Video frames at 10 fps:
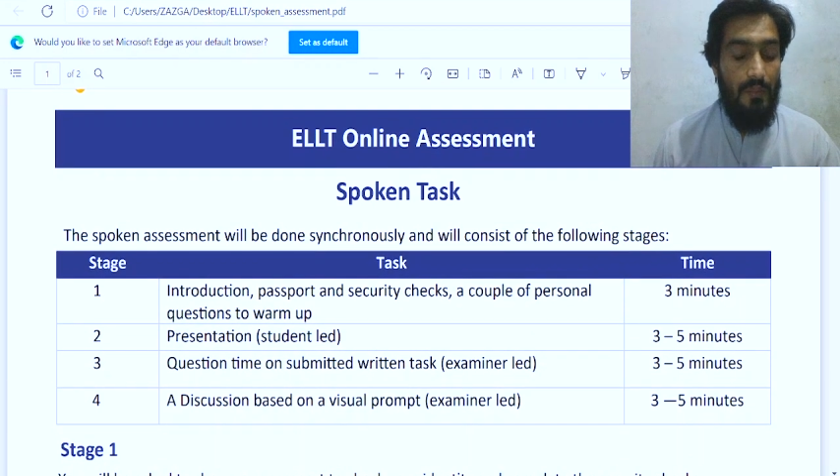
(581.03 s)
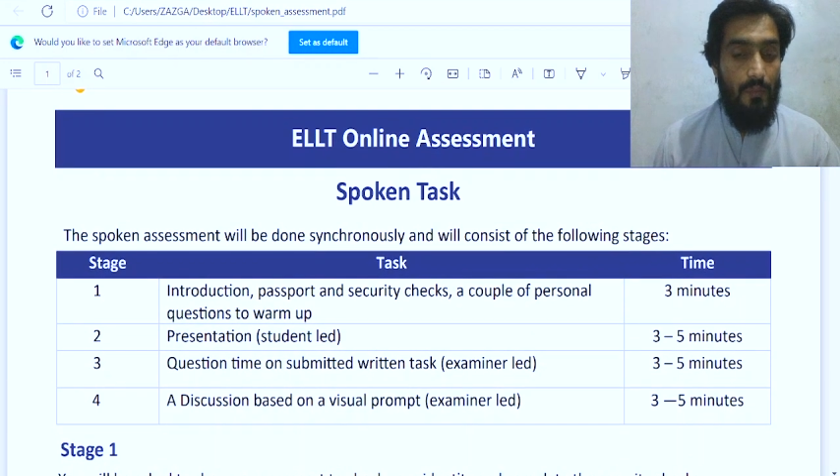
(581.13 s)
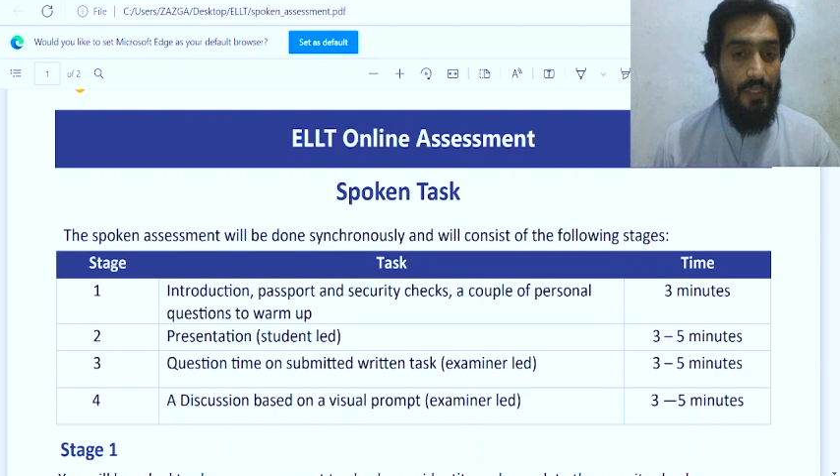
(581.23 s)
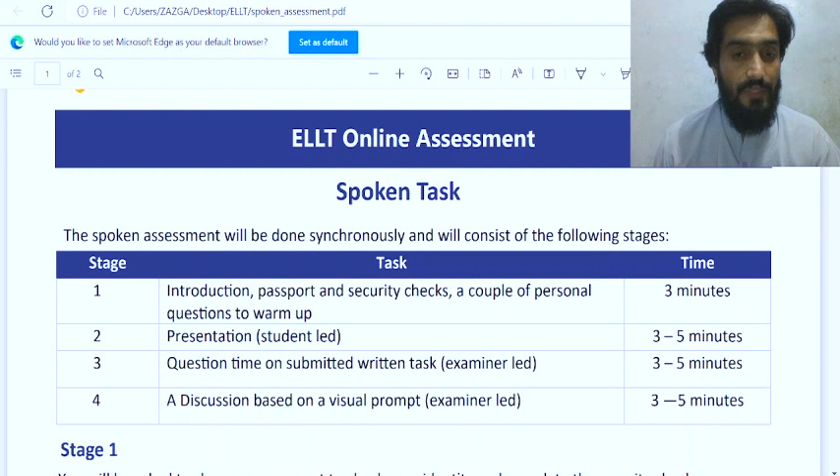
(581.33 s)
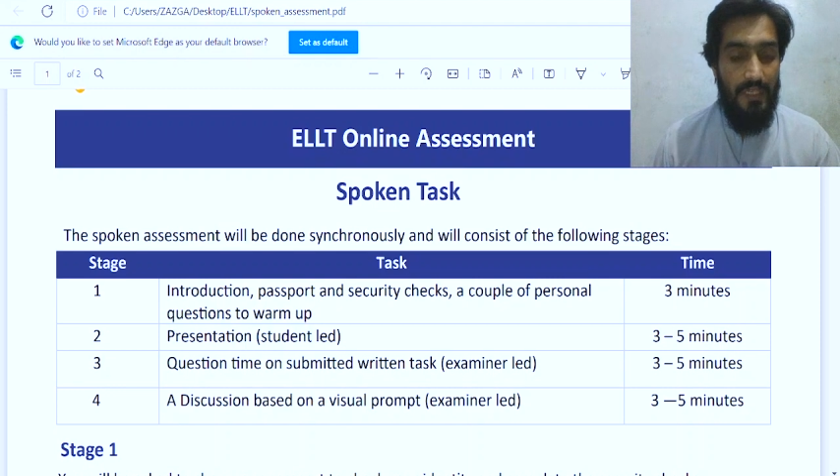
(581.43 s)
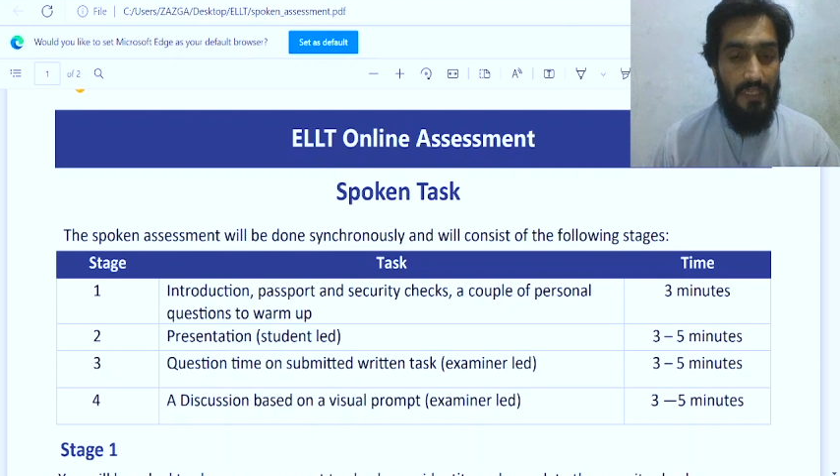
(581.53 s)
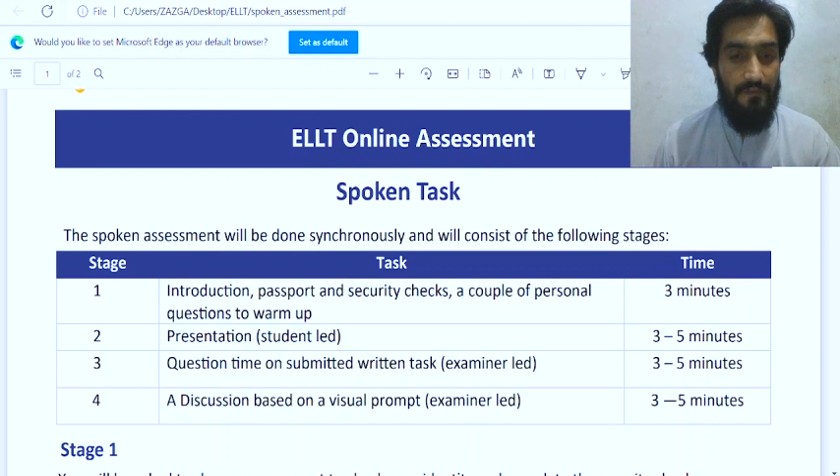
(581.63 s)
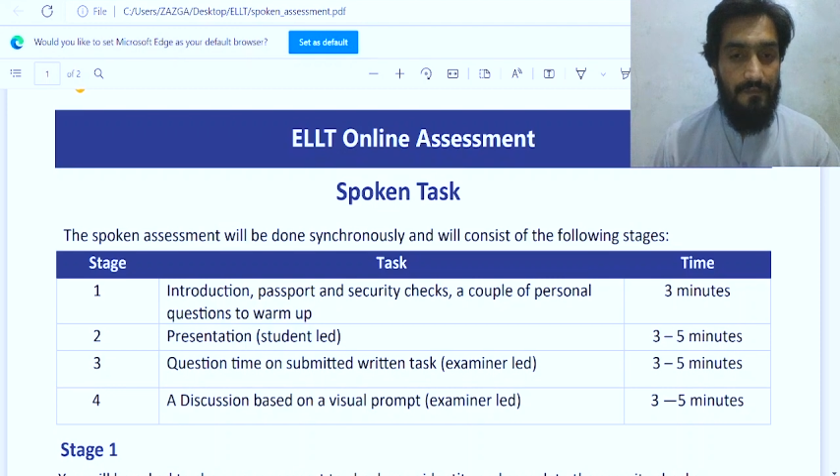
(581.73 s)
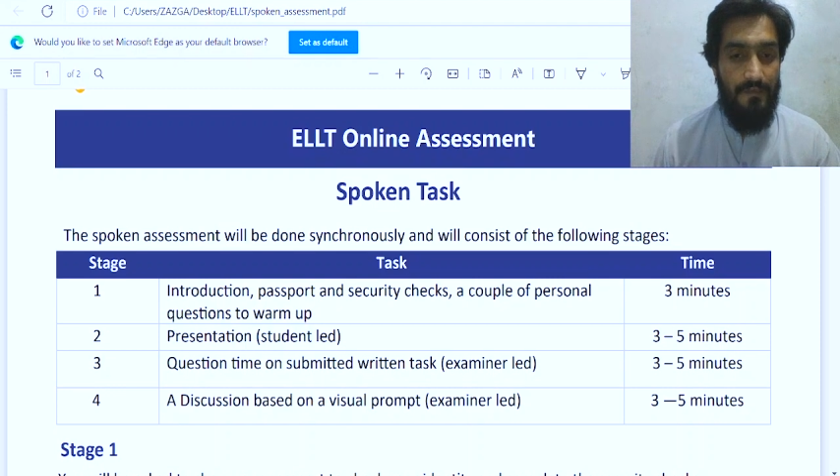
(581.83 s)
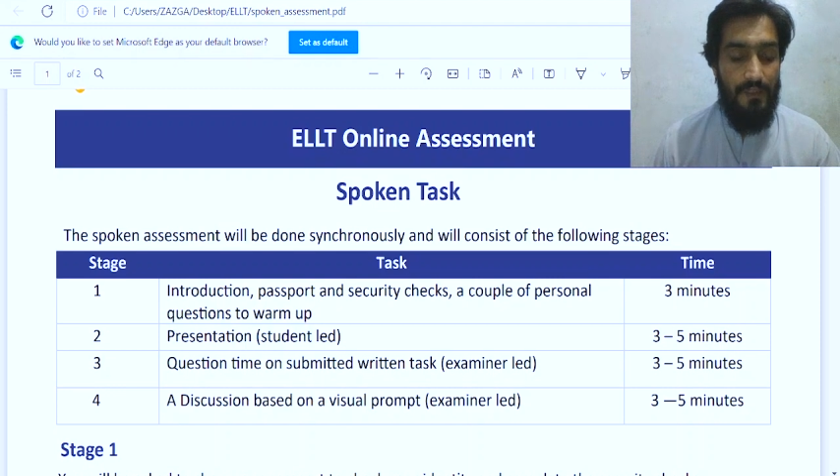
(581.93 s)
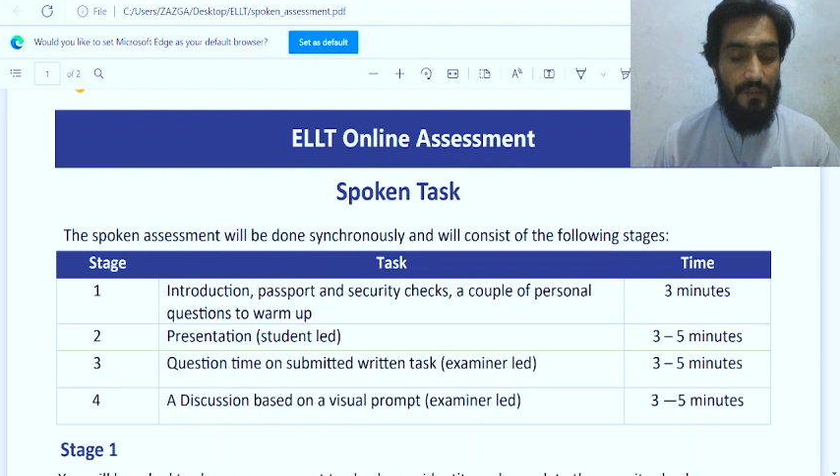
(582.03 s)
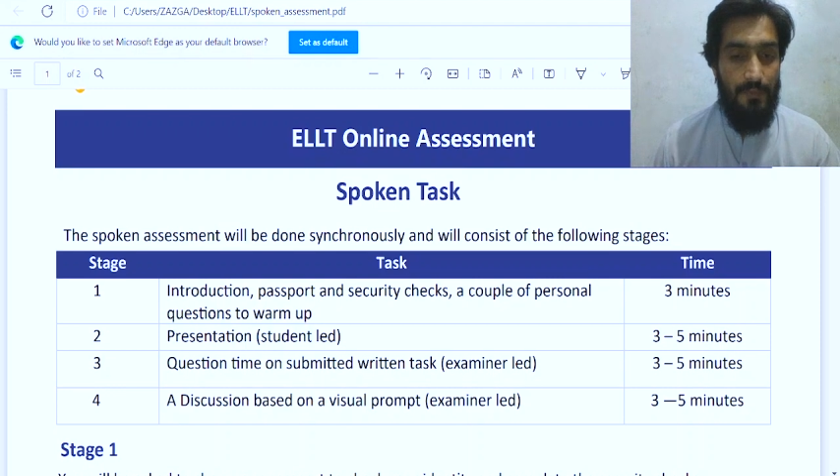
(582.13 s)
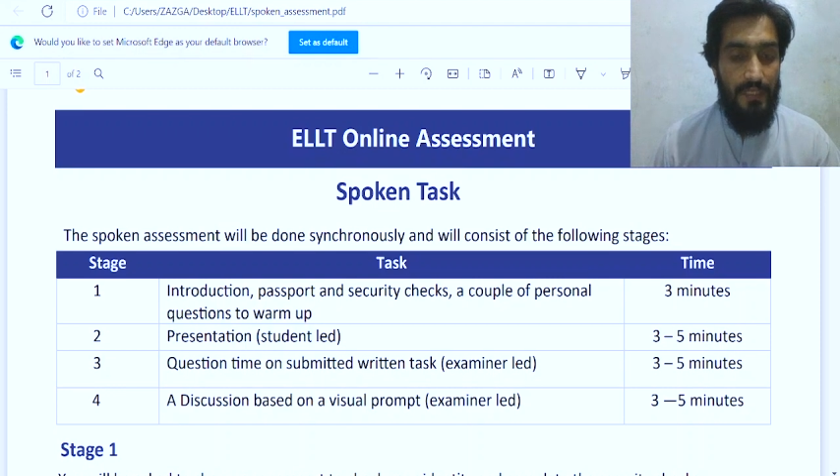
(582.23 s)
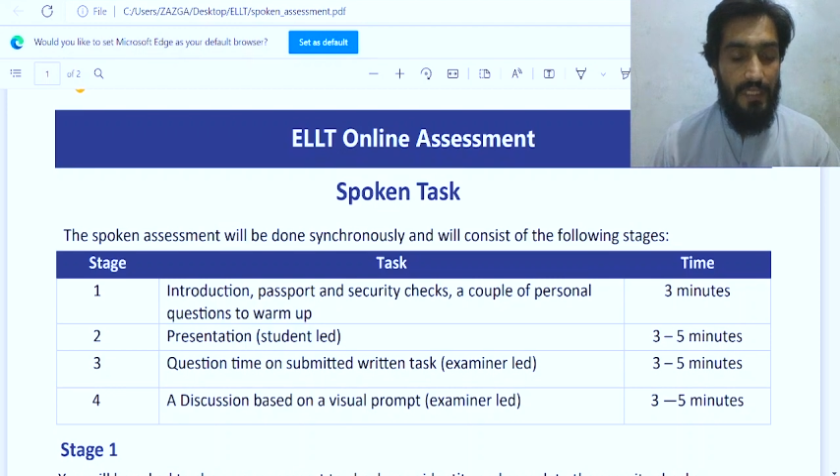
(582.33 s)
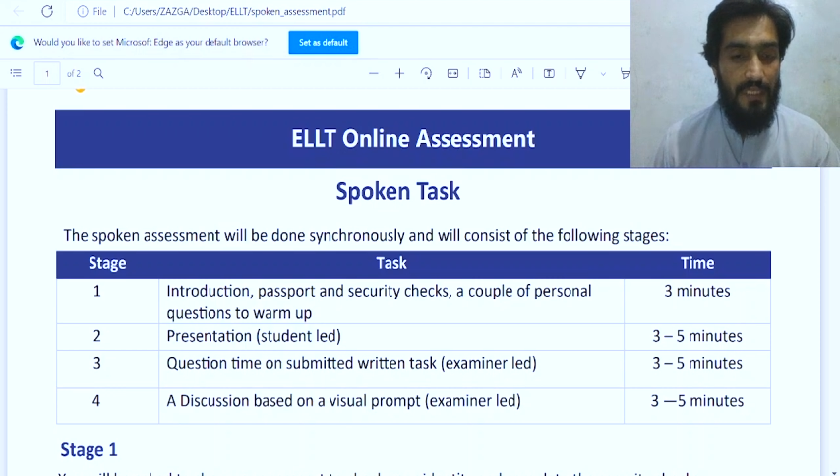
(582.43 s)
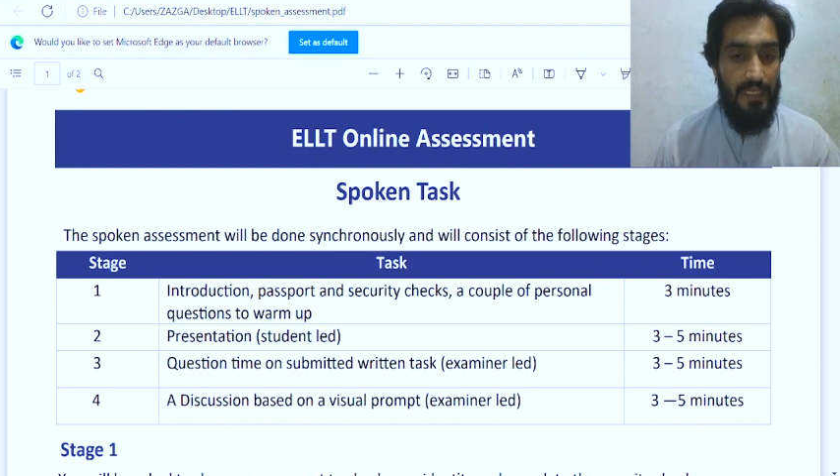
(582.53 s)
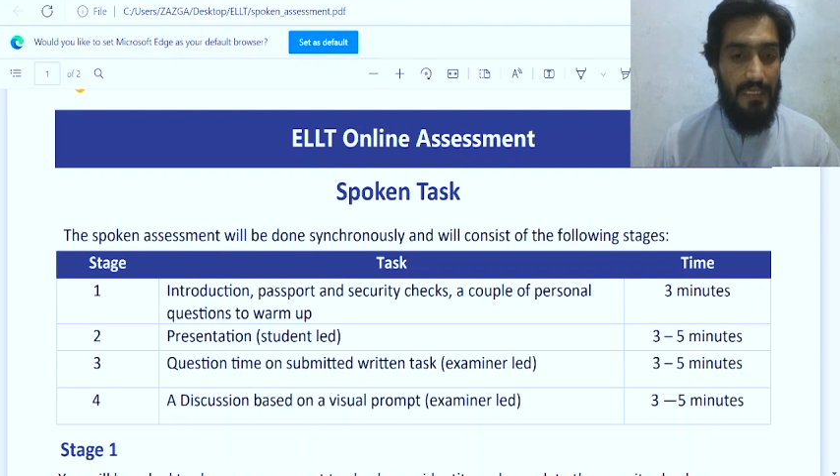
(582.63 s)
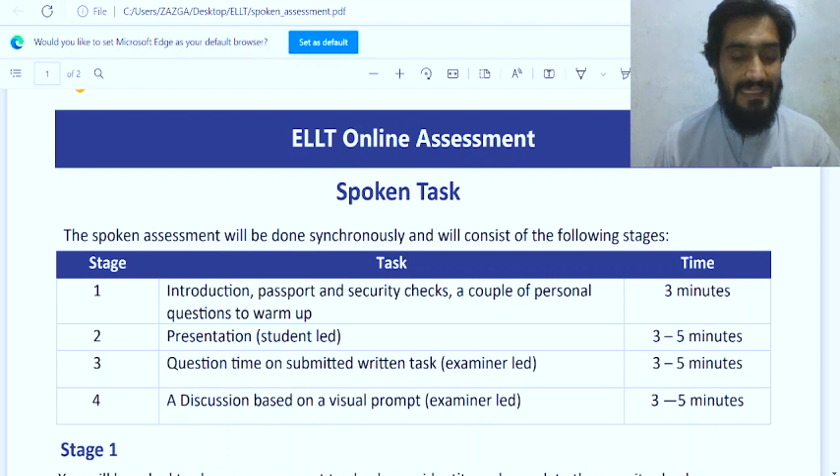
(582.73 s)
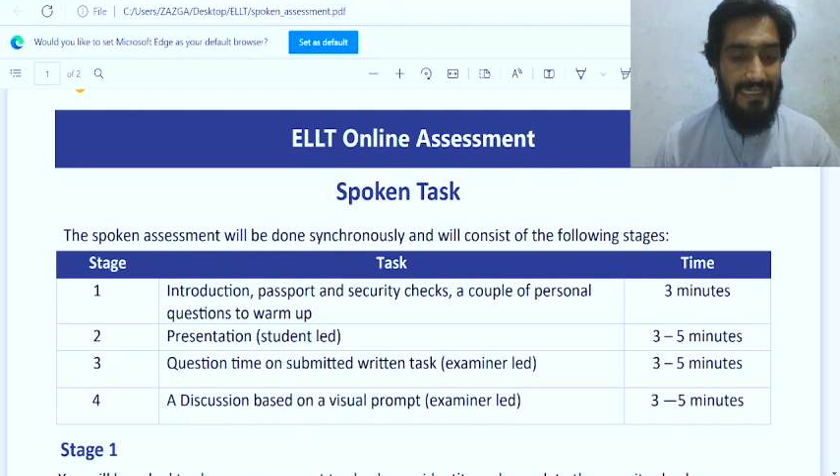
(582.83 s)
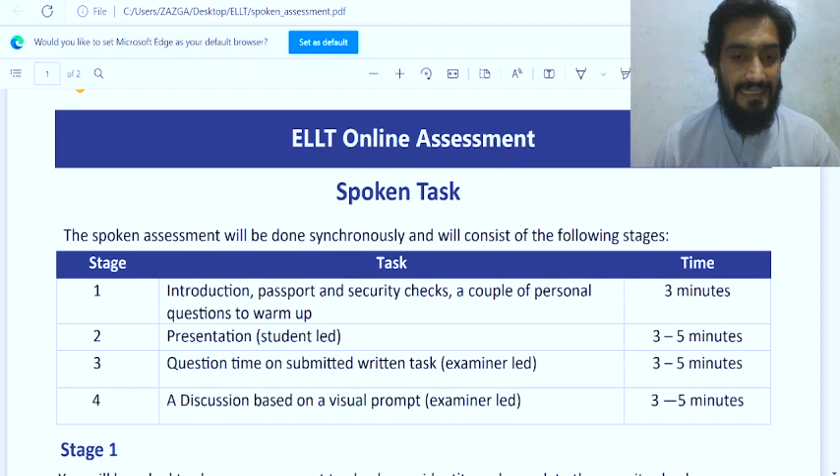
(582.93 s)
when you have the
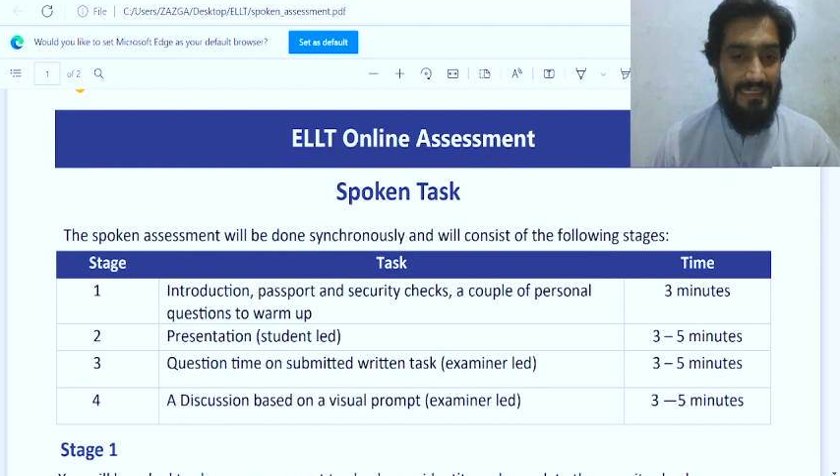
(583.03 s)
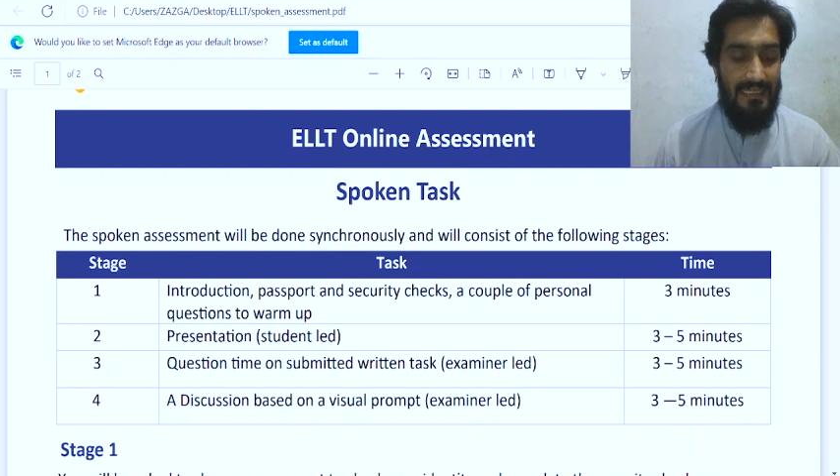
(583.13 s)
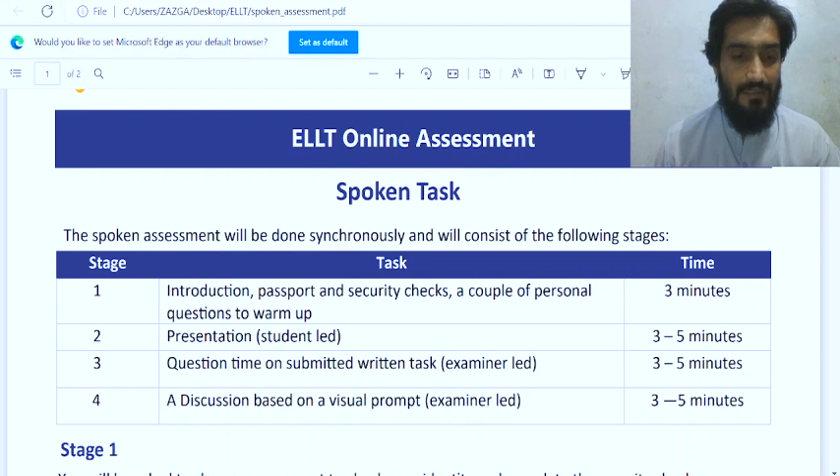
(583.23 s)
speaking test,